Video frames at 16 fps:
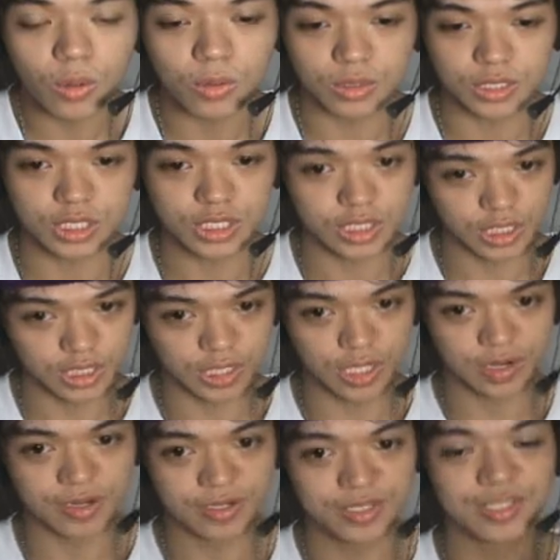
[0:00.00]
Oh, he's still
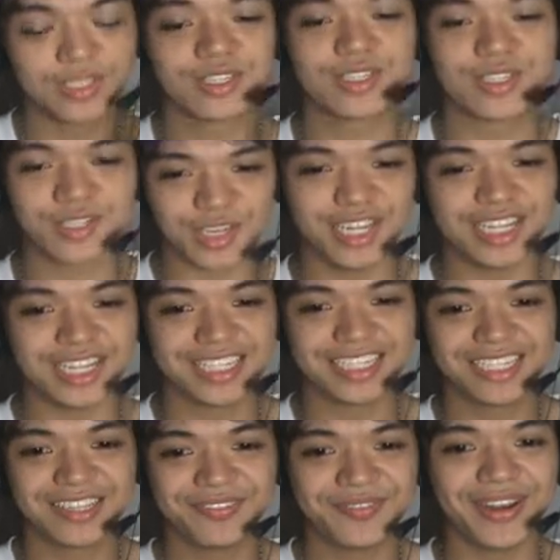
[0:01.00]
there. God
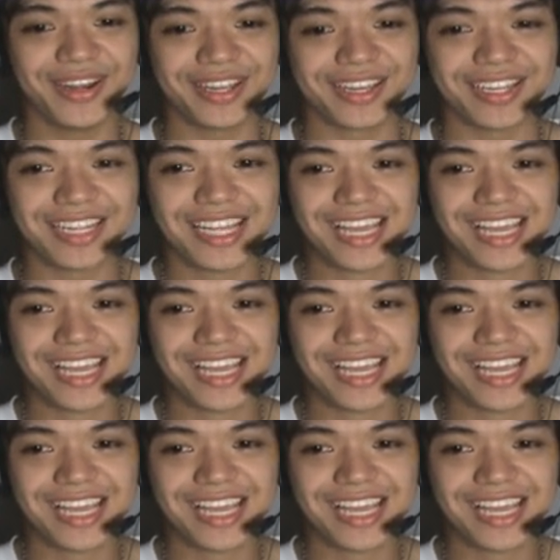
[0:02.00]
thank.